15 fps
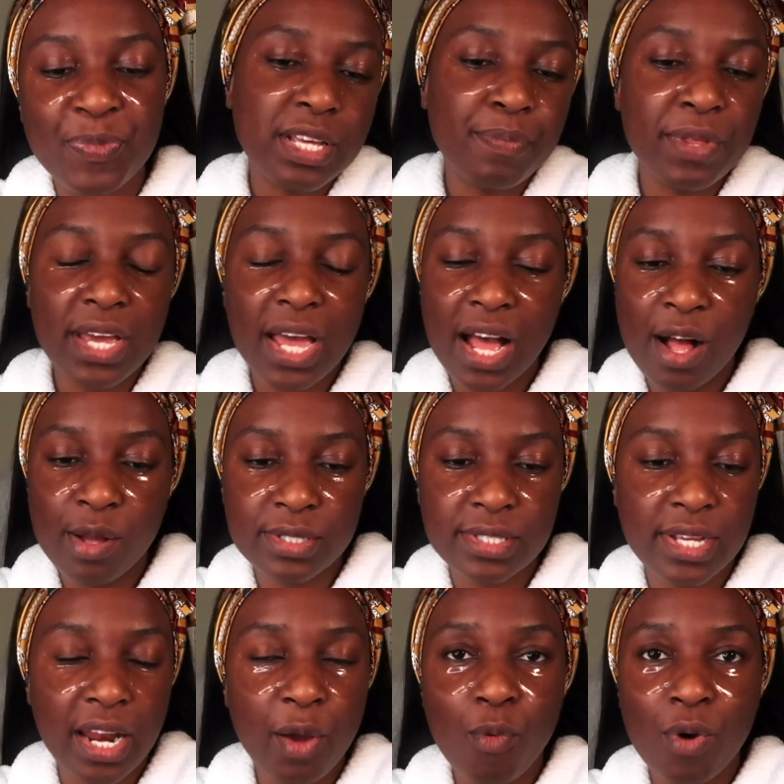Something else
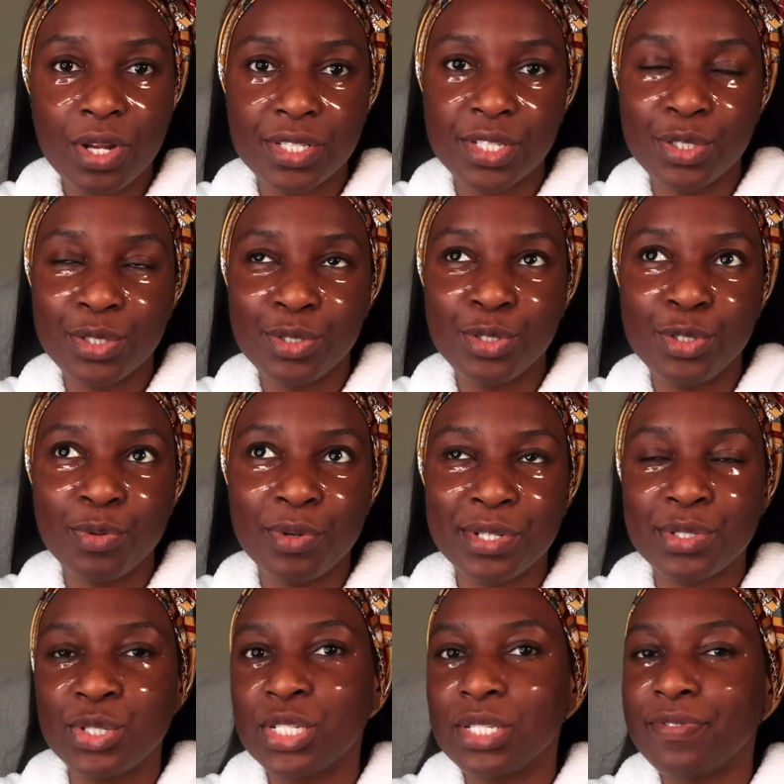that I wanted to do
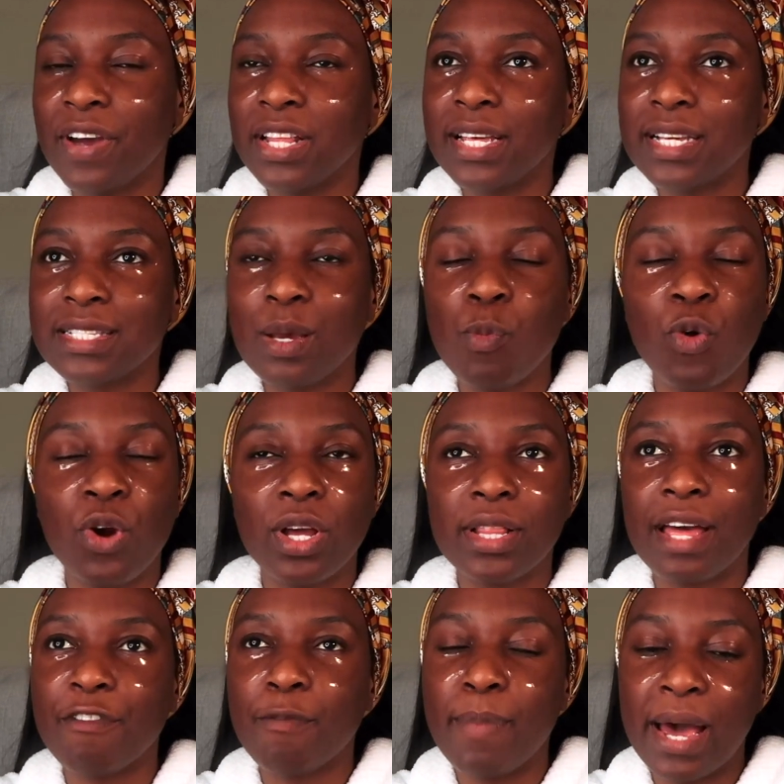was to just find like some
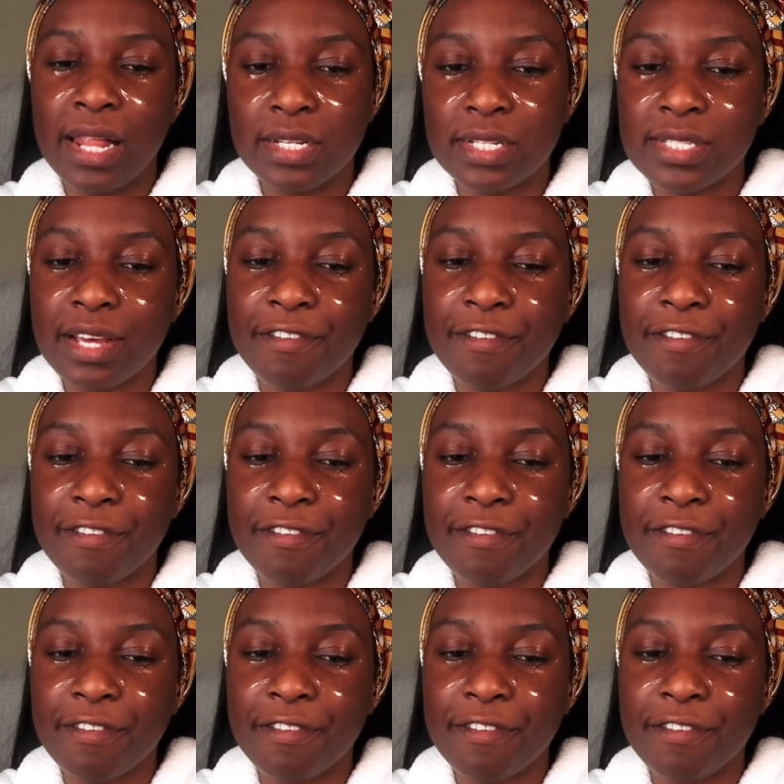work-life balance.